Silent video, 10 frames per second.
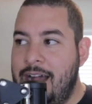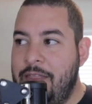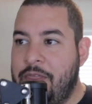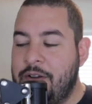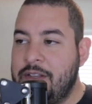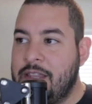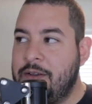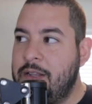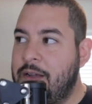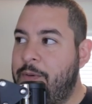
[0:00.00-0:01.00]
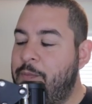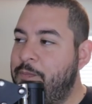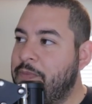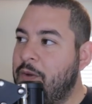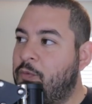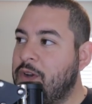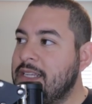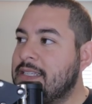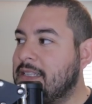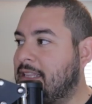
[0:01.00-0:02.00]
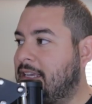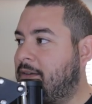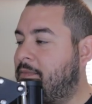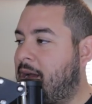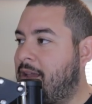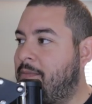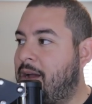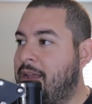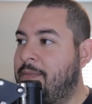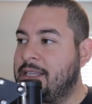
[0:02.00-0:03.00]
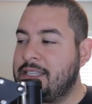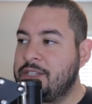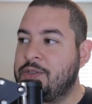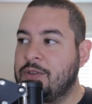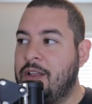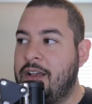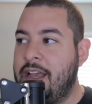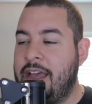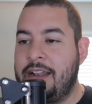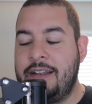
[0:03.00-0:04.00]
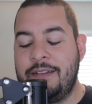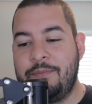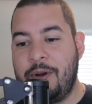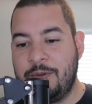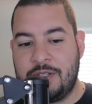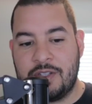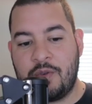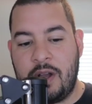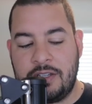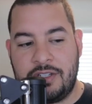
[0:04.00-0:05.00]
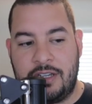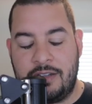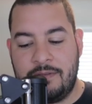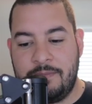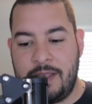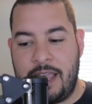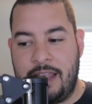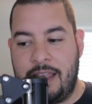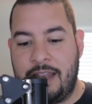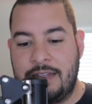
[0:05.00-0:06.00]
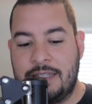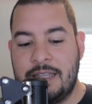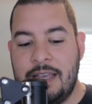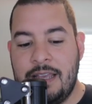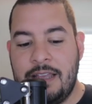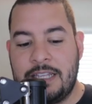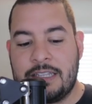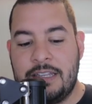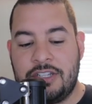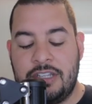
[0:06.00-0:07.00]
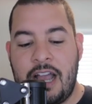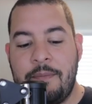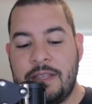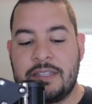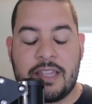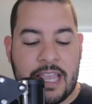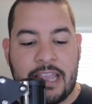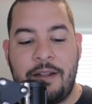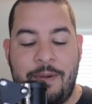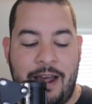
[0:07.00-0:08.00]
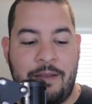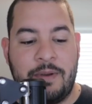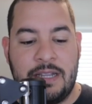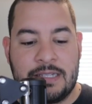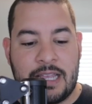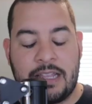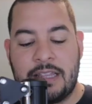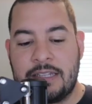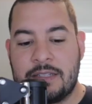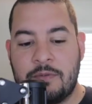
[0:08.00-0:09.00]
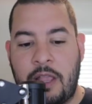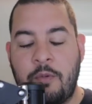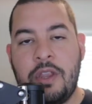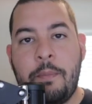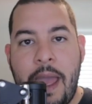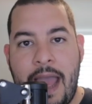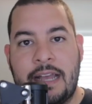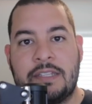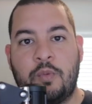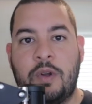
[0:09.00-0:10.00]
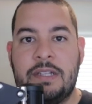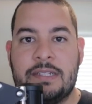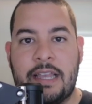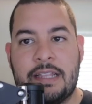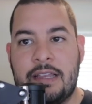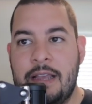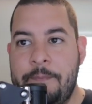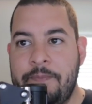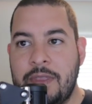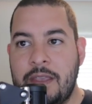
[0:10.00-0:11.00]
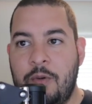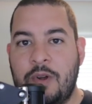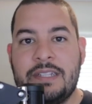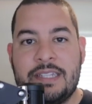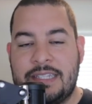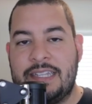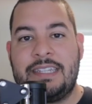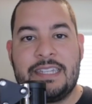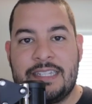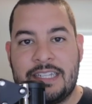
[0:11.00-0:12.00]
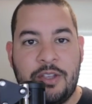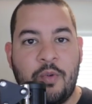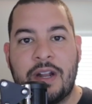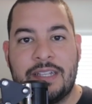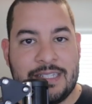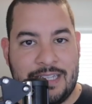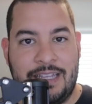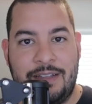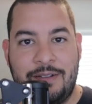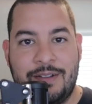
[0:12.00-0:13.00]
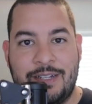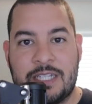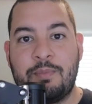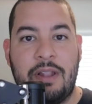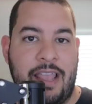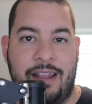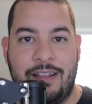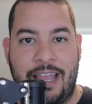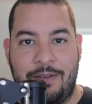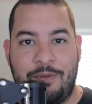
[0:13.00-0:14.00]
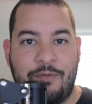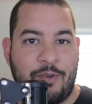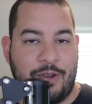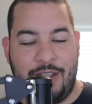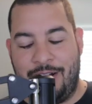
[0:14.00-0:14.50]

there recently, my sister-in-law had posed this question, and she's got me thinking about it. But it's like this, like, when you pass, what is the statistic you want to see displayed, like, before,